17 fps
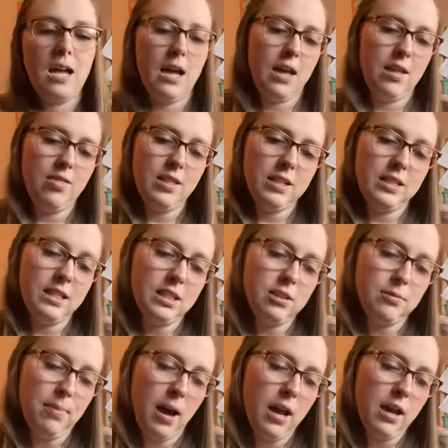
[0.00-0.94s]
And this is
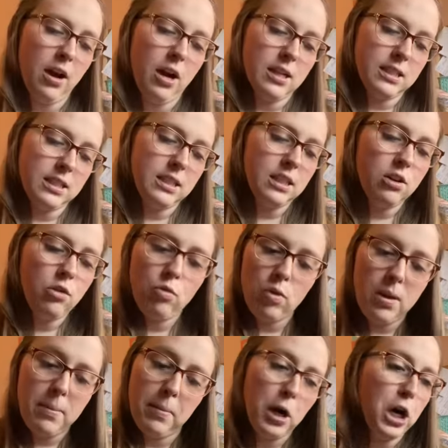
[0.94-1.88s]
by Austin
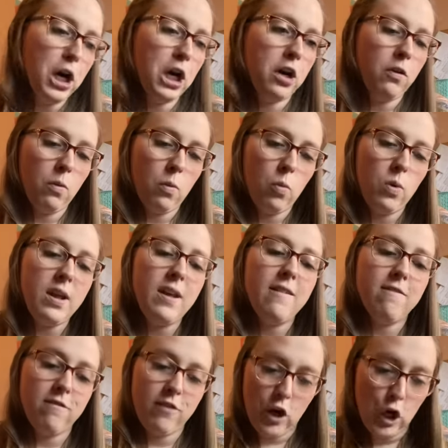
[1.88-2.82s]
Weaver.
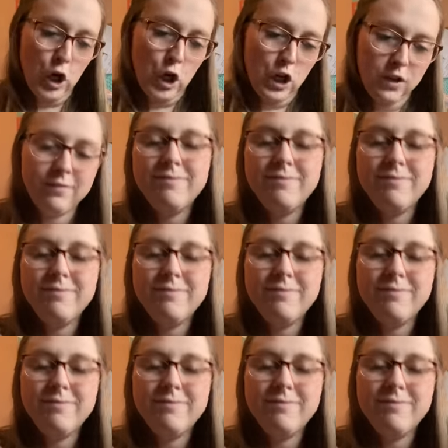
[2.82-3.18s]
Weaver.